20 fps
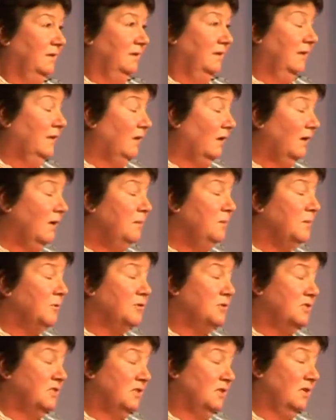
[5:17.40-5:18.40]
Now, I
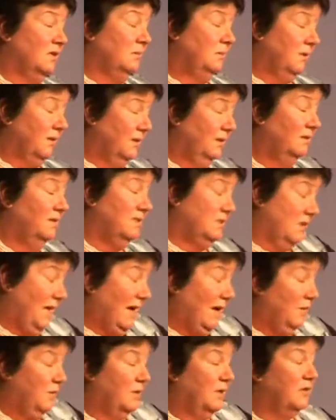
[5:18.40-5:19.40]
bought a turbine, this is
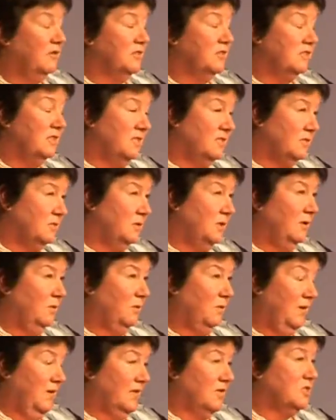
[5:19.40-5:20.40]
how we got into it.
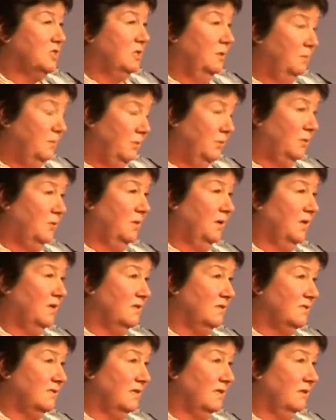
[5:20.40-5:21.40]
We actually bought one
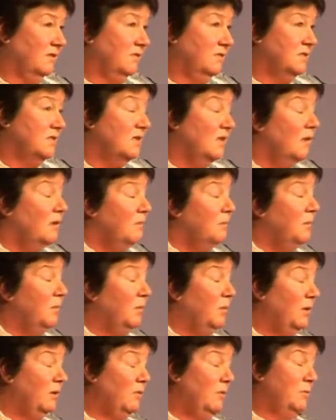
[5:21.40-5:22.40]
ourselves, but
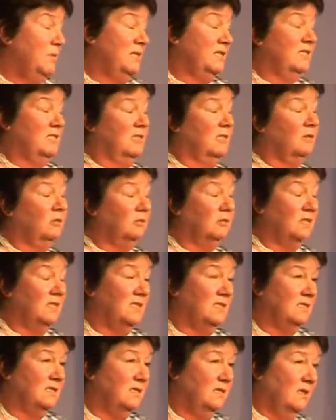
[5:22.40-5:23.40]
we were missold
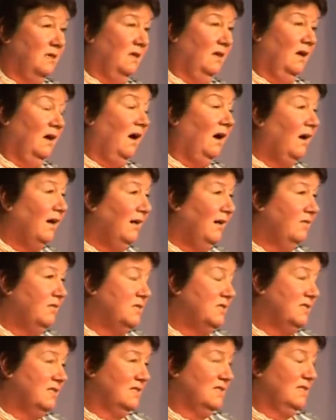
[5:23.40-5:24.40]
it. I have a
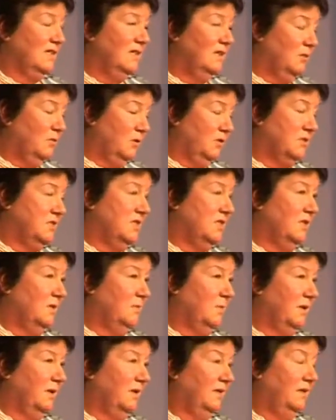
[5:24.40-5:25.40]
6 kilowatt
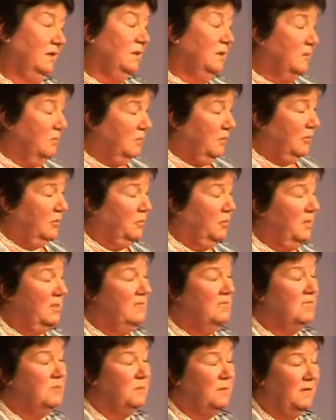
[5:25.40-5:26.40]
turbine, but the
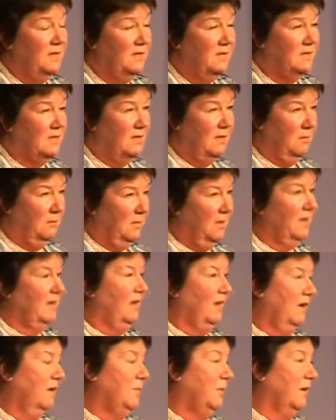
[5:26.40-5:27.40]
wind speed at my
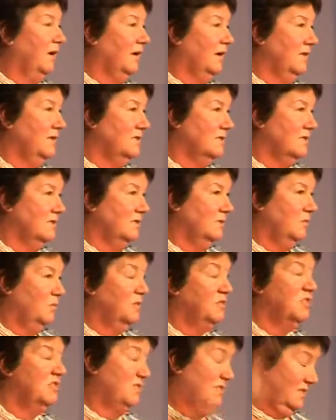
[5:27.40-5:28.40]
hub height,
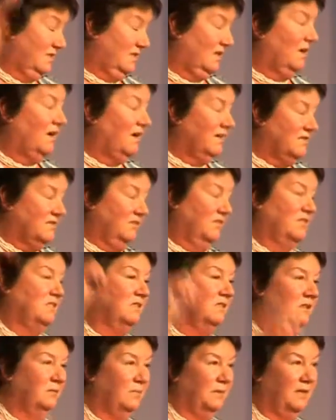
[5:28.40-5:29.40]
which is the height of the
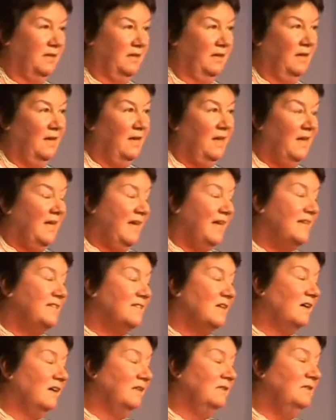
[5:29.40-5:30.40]
turbine, is
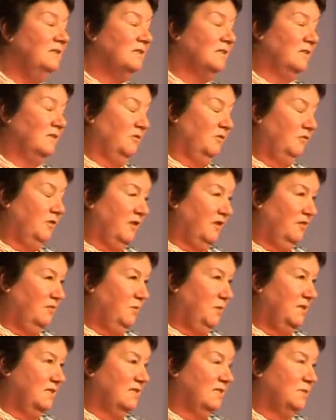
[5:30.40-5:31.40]
under 5
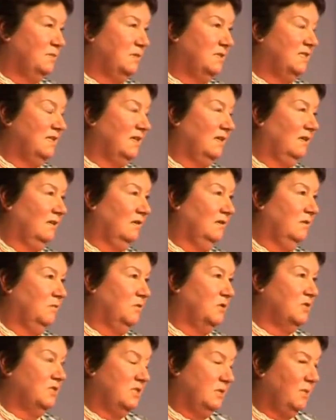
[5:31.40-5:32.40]
metres per second,
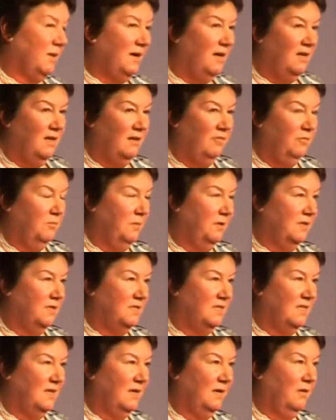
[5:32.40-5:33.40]
which is about 11
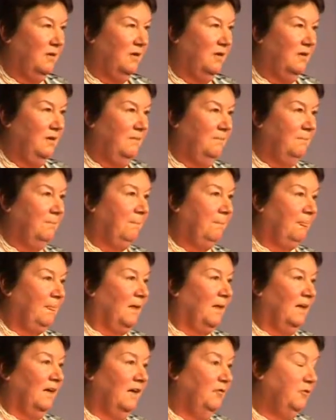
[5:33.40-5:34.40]
miles an hour.
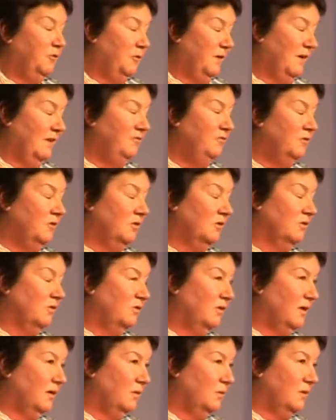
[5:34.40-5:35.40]
If you haven't got the
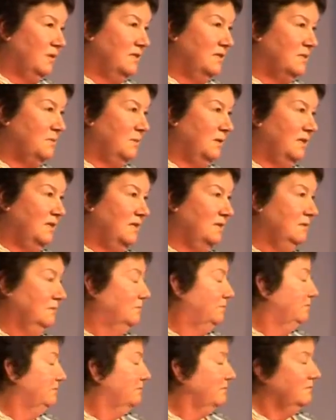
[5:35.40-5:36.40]
right wind speed,
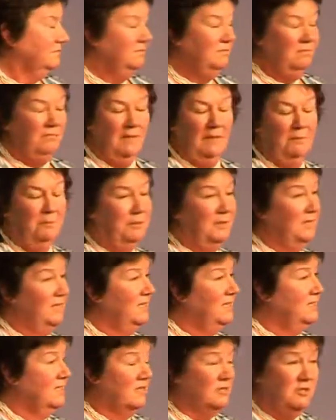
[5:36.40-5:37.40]

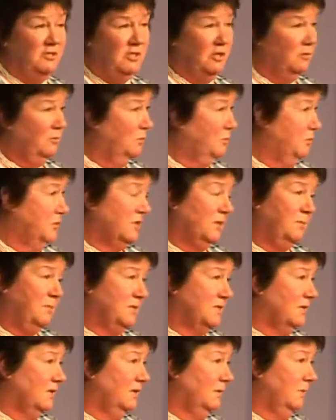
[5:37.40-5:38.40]
please don't put up a
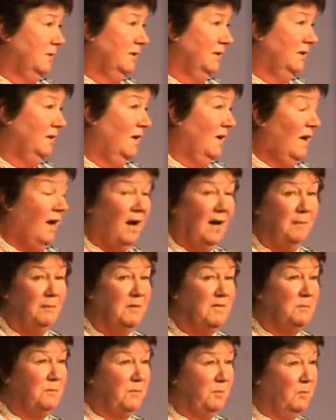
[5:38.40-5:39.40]
turbine. I
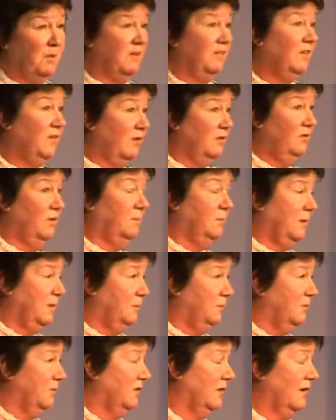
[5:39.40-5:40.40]
must be one of the only
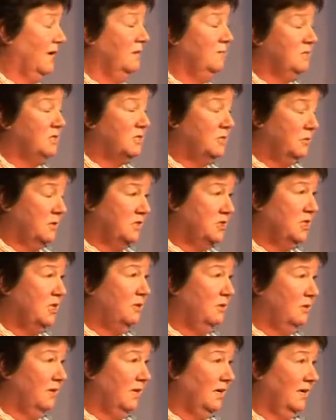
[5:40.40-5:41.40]
people that comes to a
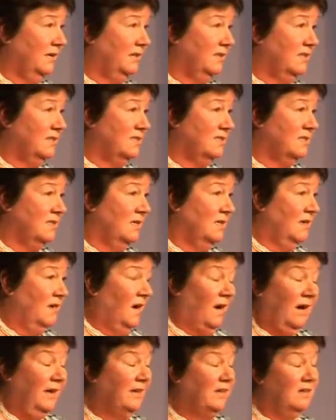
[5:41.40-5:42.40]
show like this.
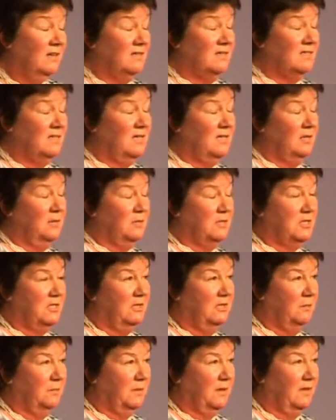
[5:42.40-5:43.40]
I can't sell you a
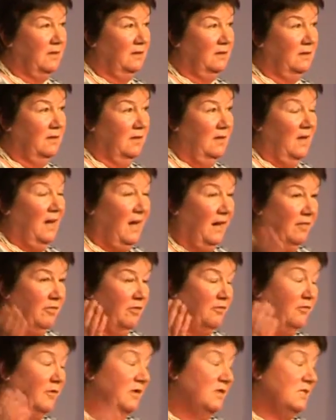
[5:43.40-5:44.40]
turbine, and the
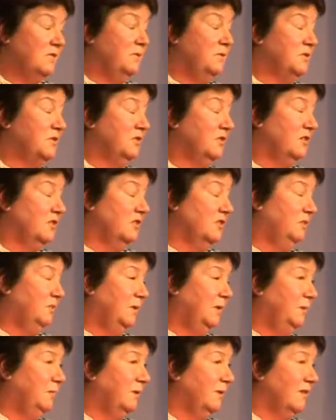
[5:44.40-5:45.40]
vast majority of
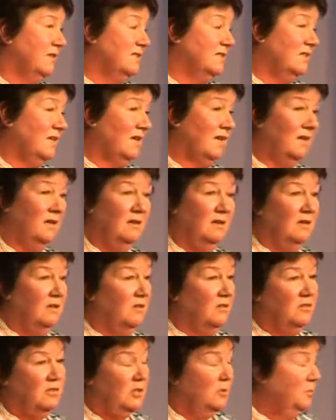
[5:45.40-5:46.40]
people I say,
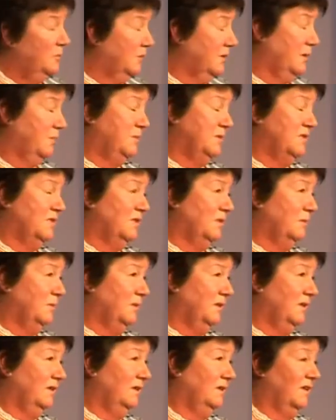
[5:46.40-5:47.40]
don't put up a
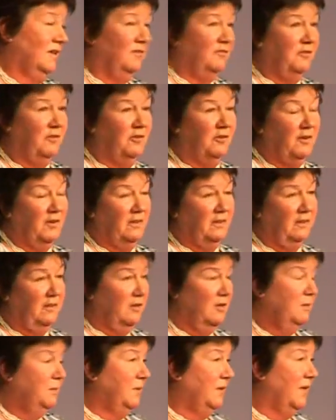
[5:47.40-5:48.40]
turbine if you're in an
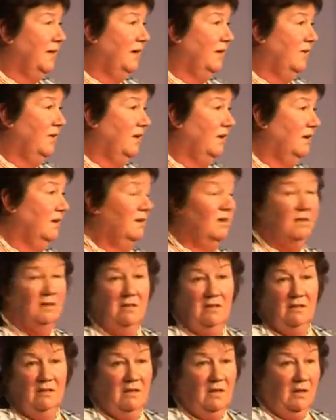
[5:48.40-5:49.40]
urban area,
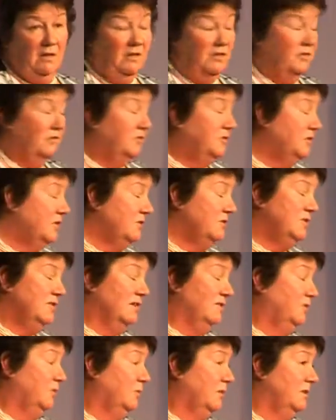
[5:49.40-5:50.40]
don't
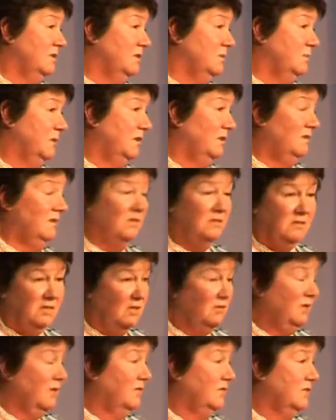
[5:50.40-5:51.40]
have the wind speed,
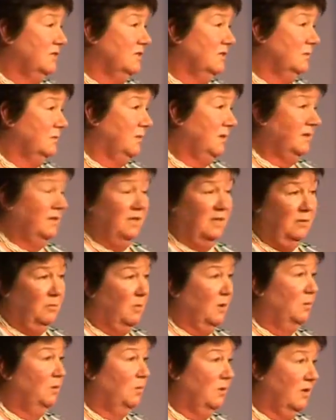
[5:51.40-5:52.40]
don't have a turbine, it
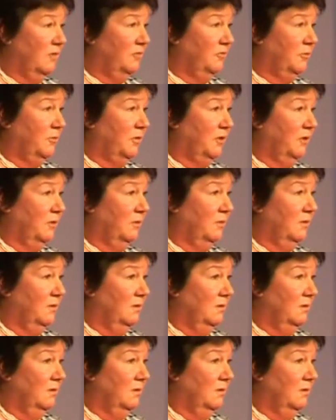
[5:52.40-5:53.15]
won't work for you